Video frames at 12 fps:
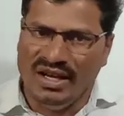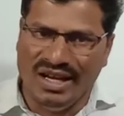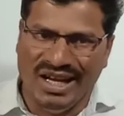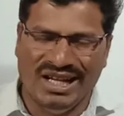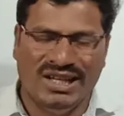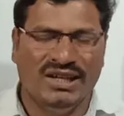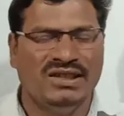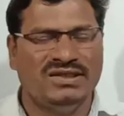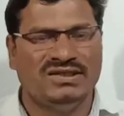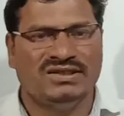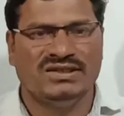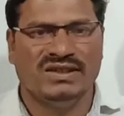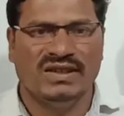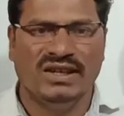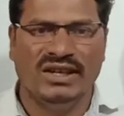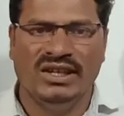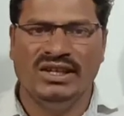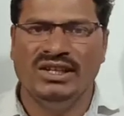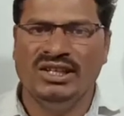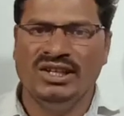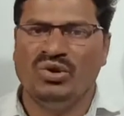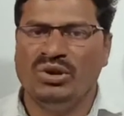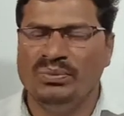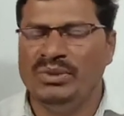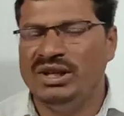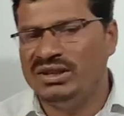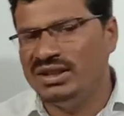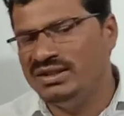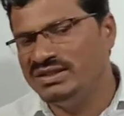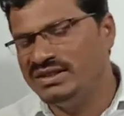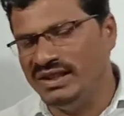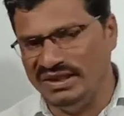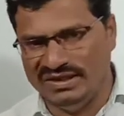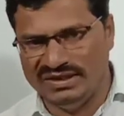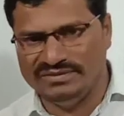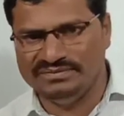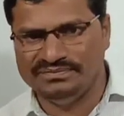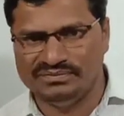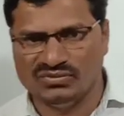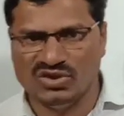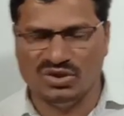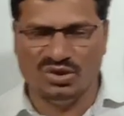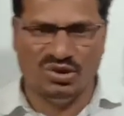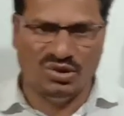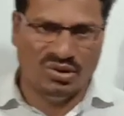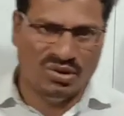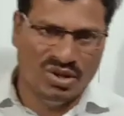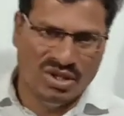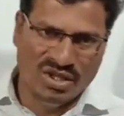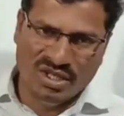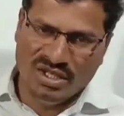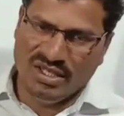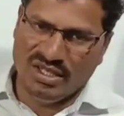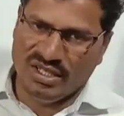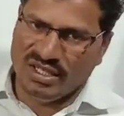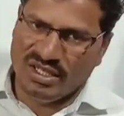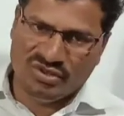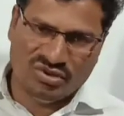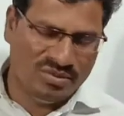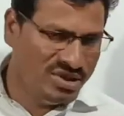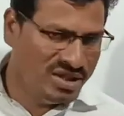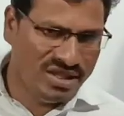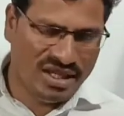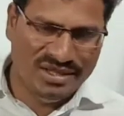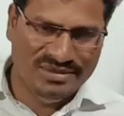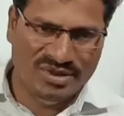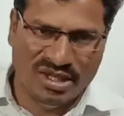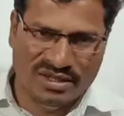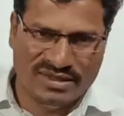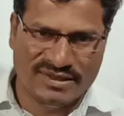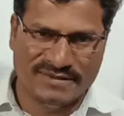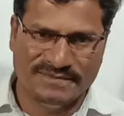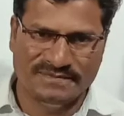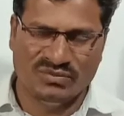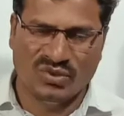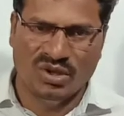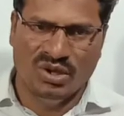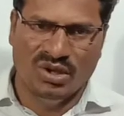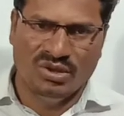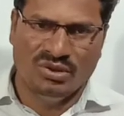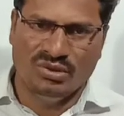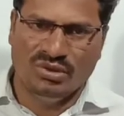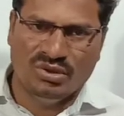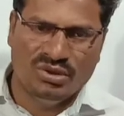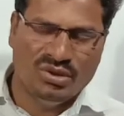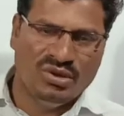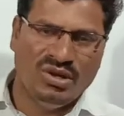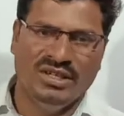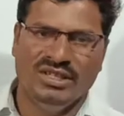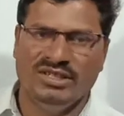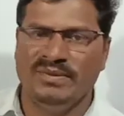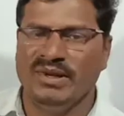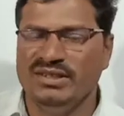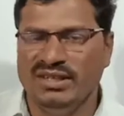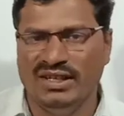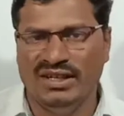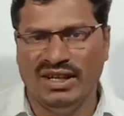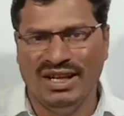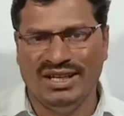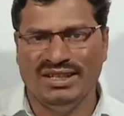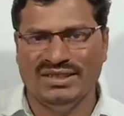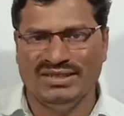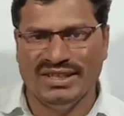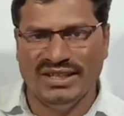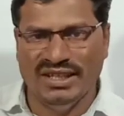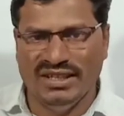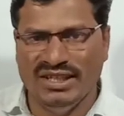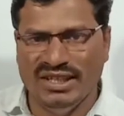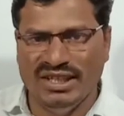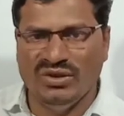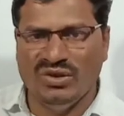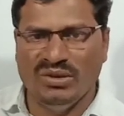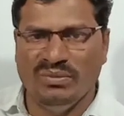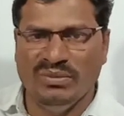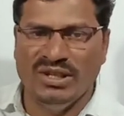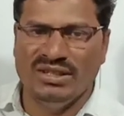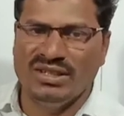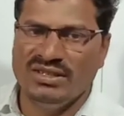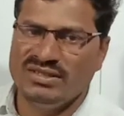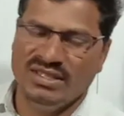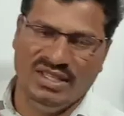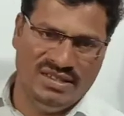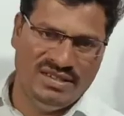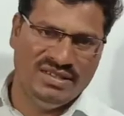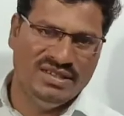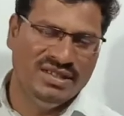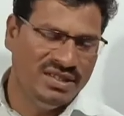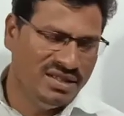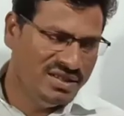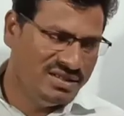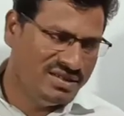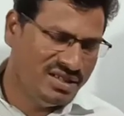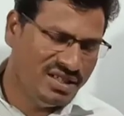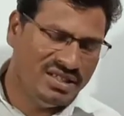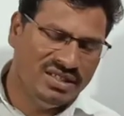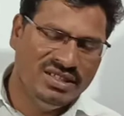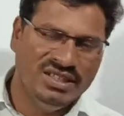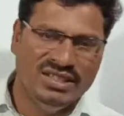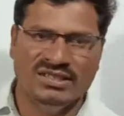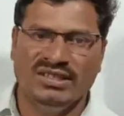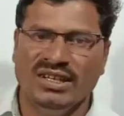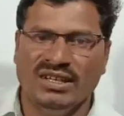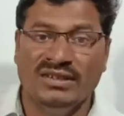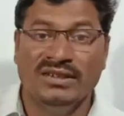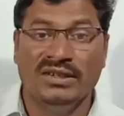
at least any developmental stage. So in case of these animals, notochord is present at least any developmental stage. Second thing is there